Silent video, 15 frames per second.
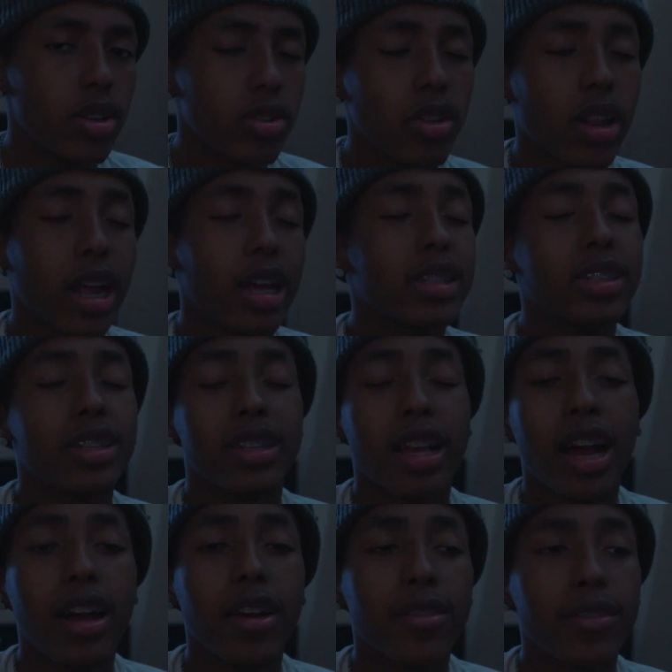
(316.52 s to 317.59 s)
So that's just
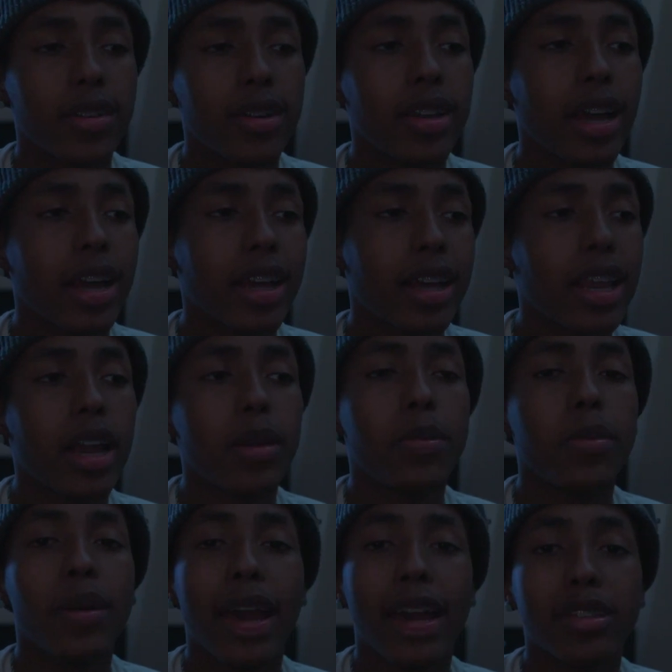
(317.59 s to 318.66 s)
how I feel. Like, a lot of
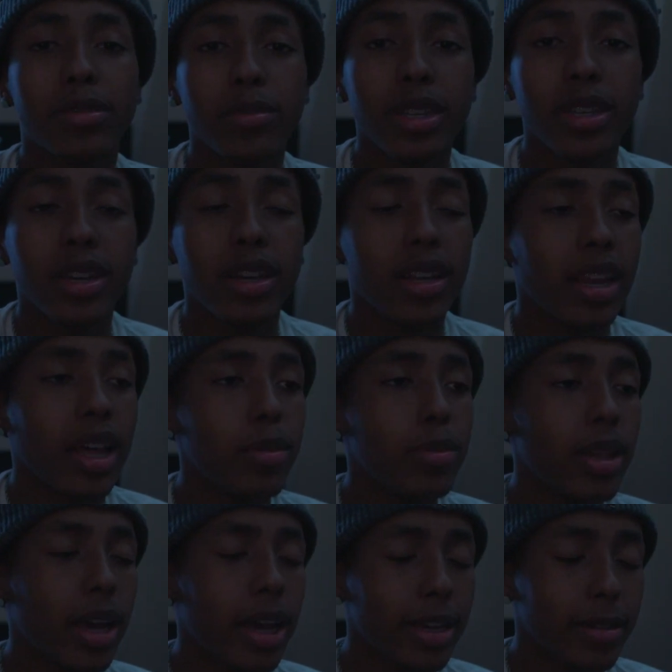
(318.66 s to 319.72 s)
people ask me, they be
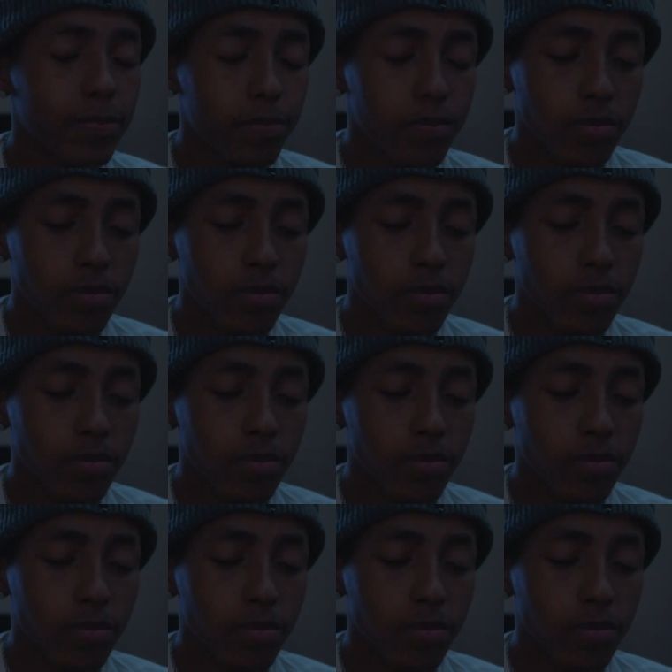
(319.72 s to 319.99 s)
like,